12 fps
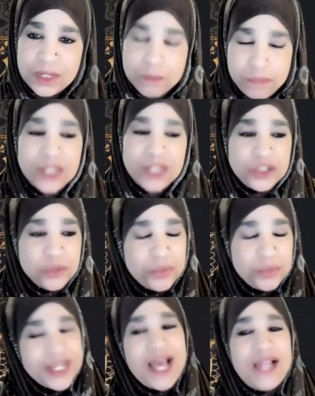But the
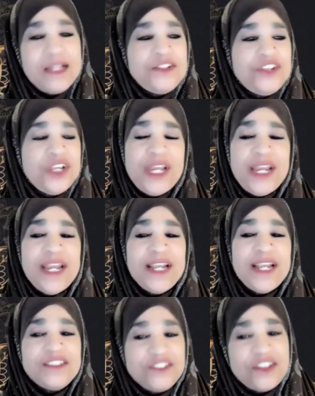reality
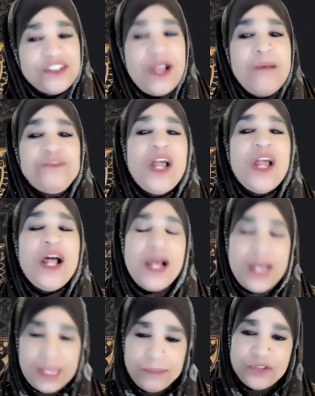is
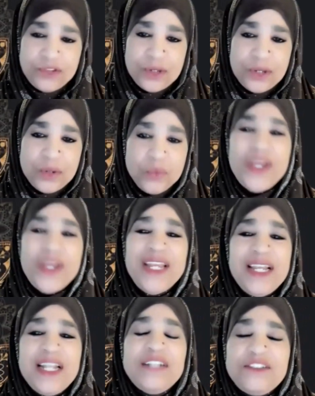sometimes we
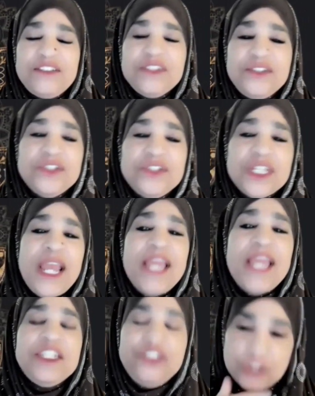listen to the
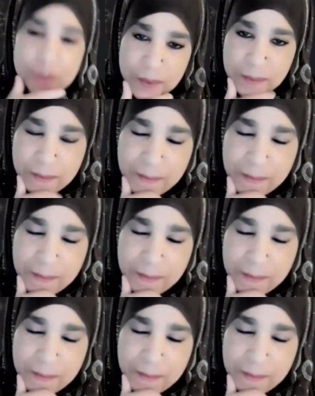angel,